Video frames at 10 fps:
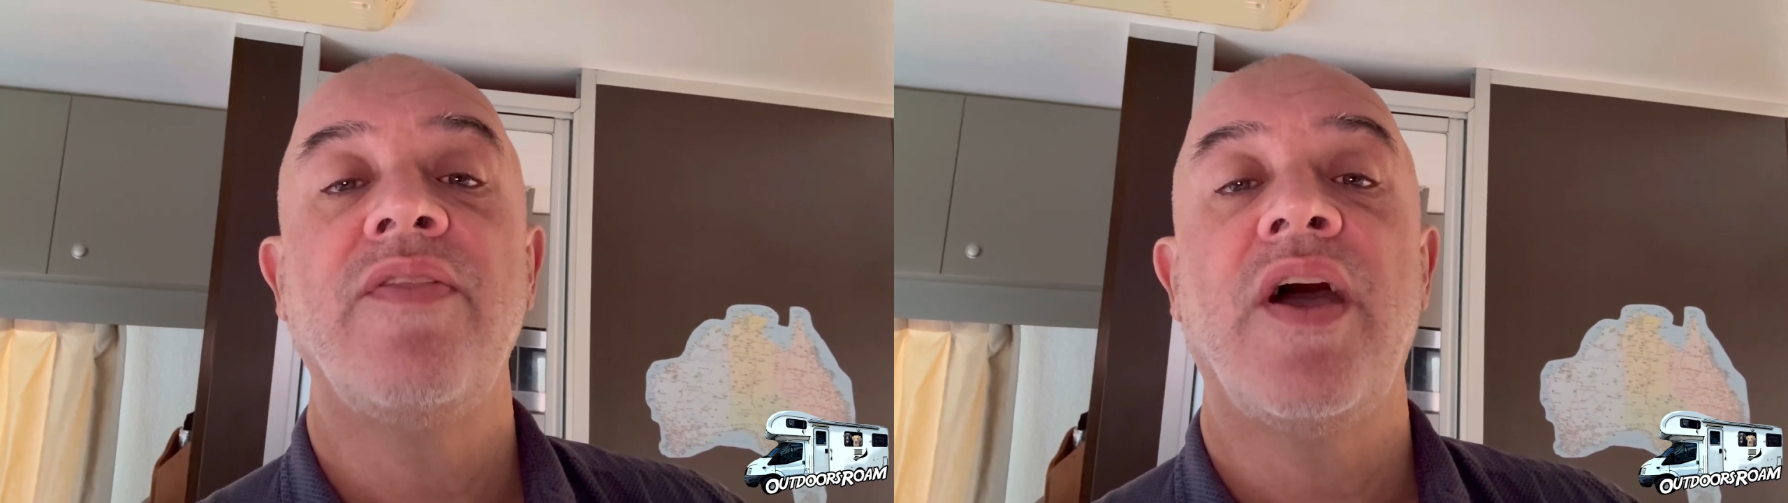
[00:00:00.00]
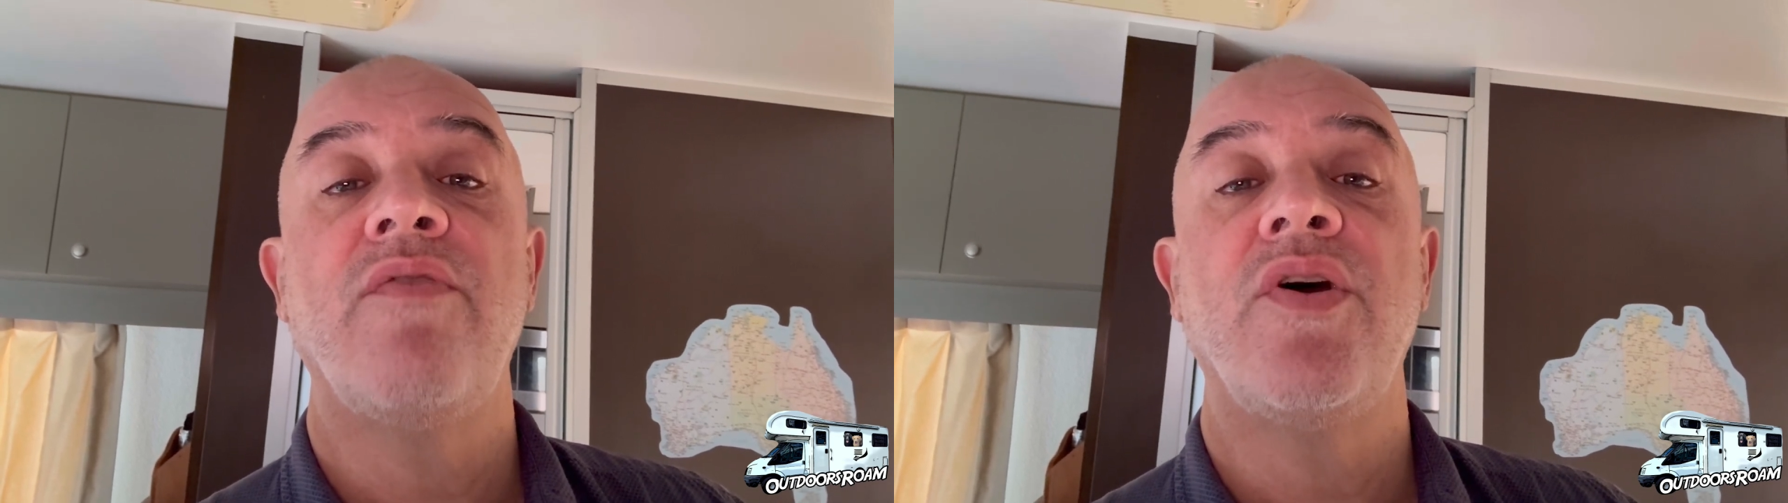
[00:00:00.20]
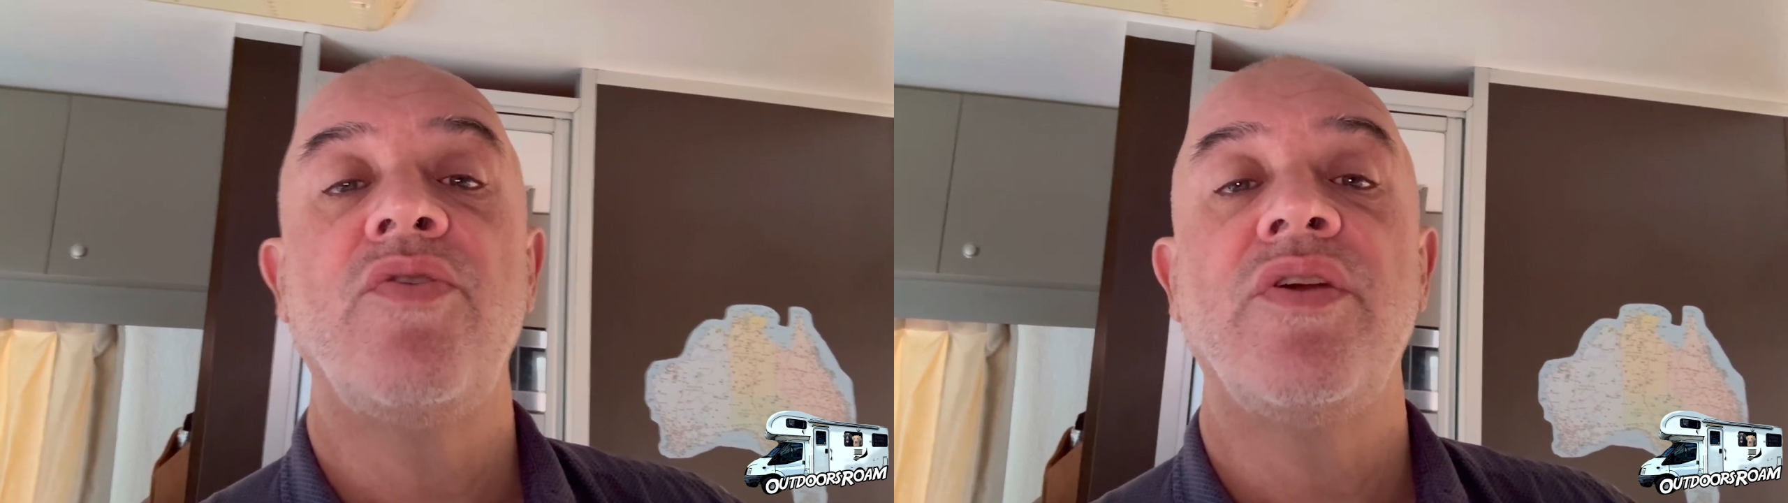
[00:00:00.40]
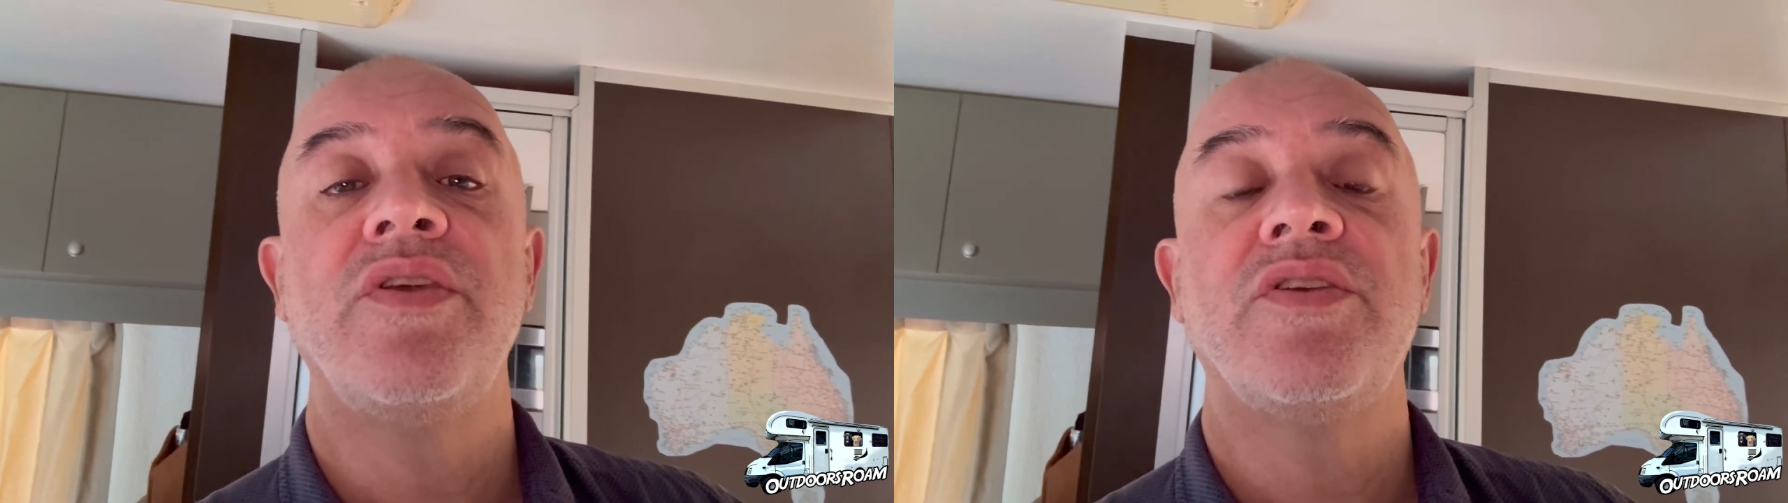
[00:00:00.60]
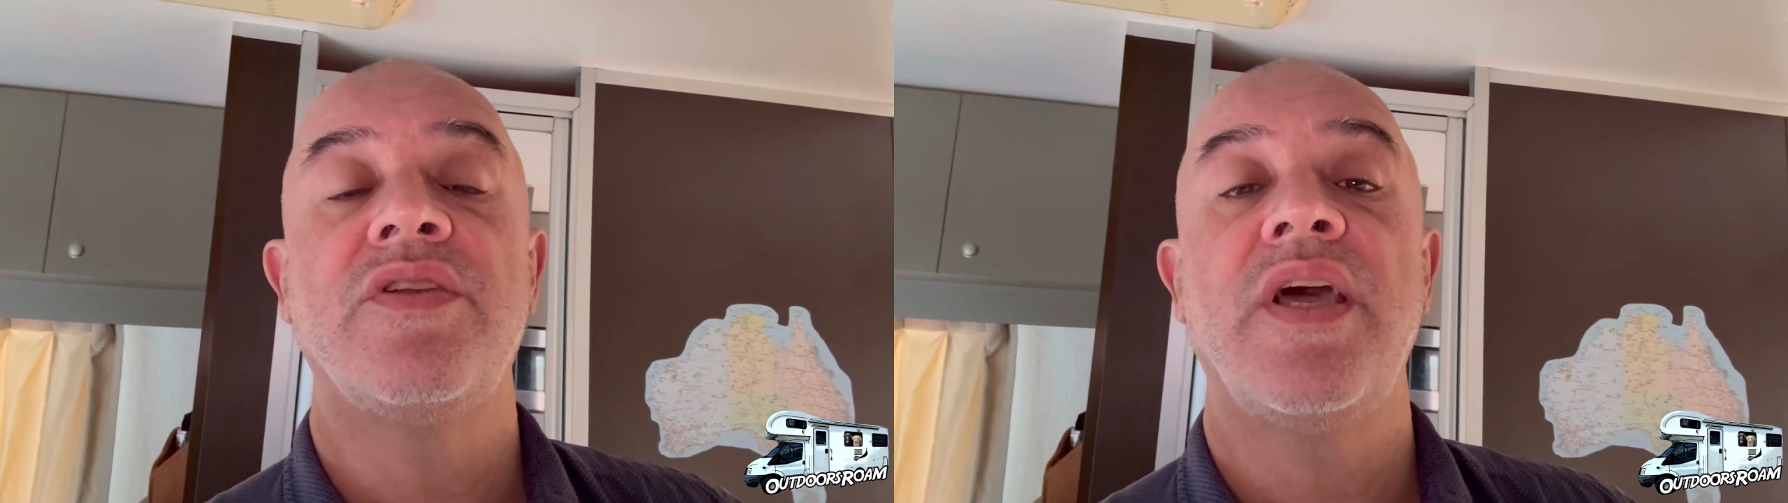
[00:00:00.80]
that road at
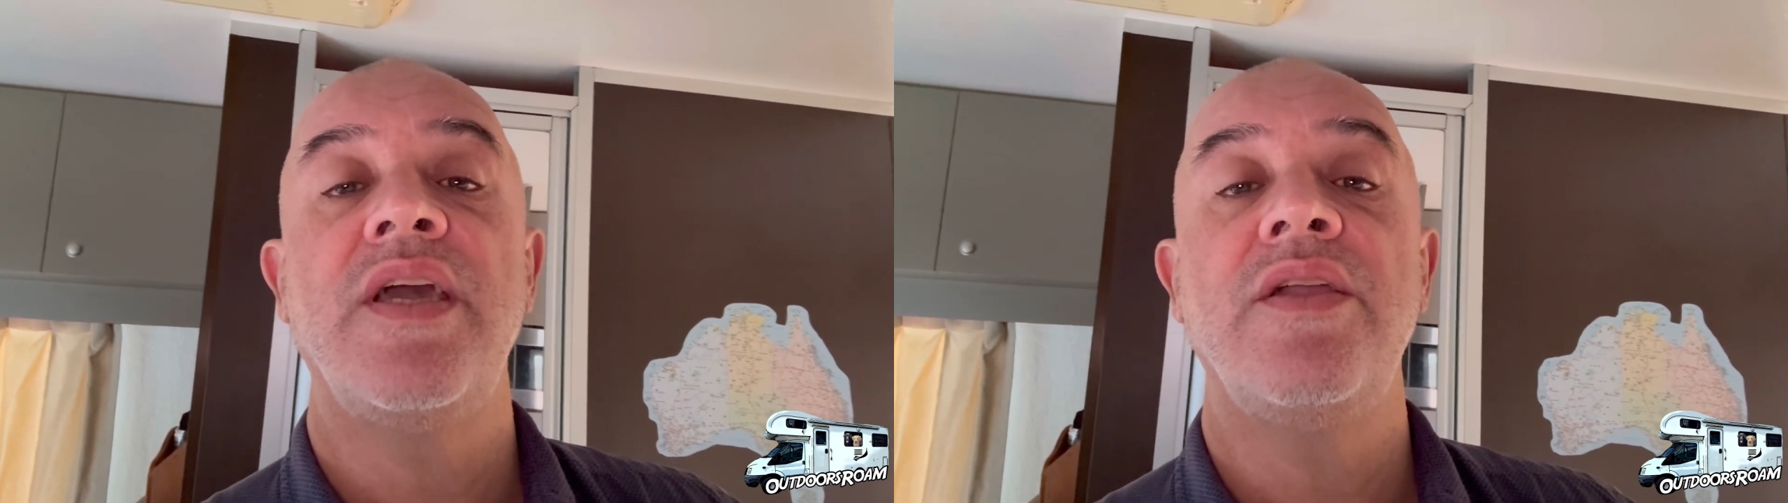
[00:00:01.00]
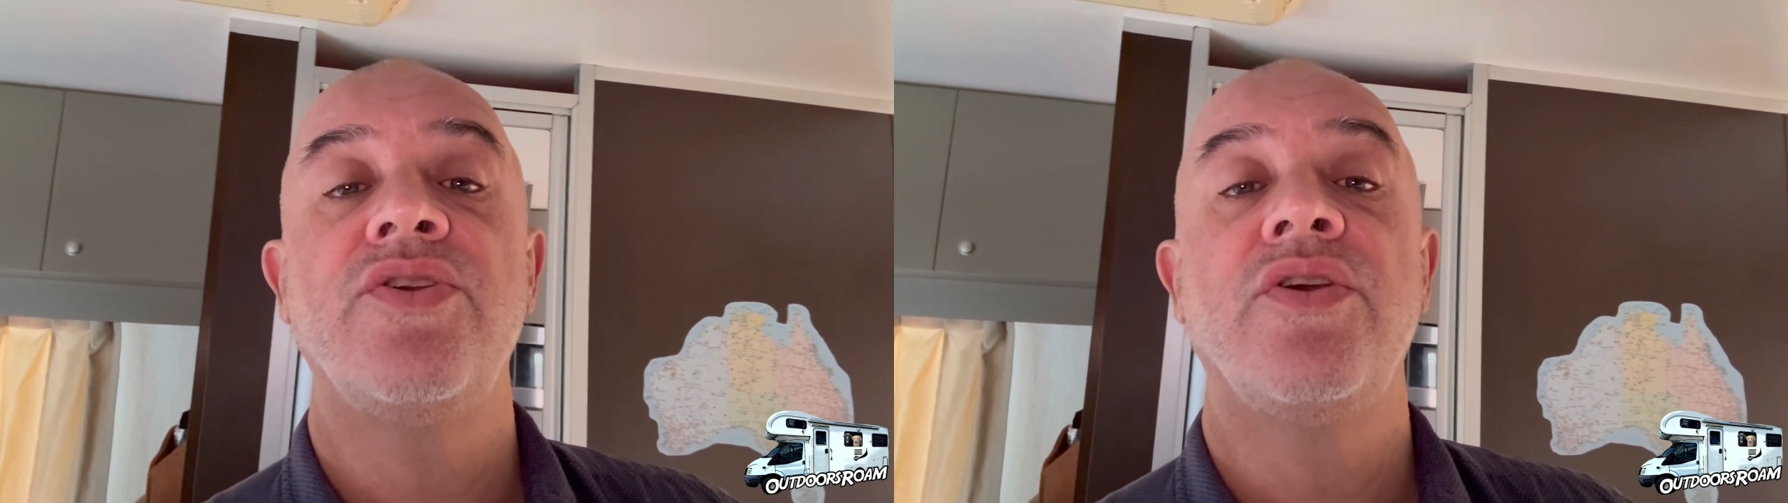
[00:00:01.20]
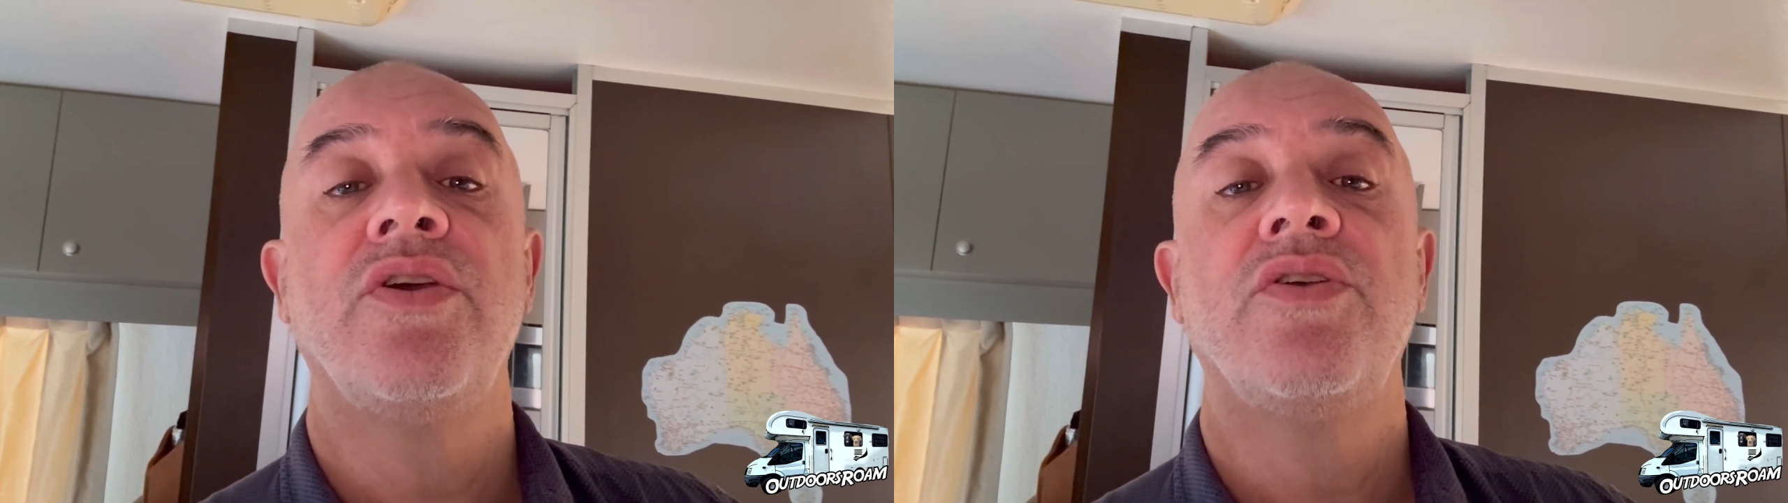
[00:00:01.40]
this stage,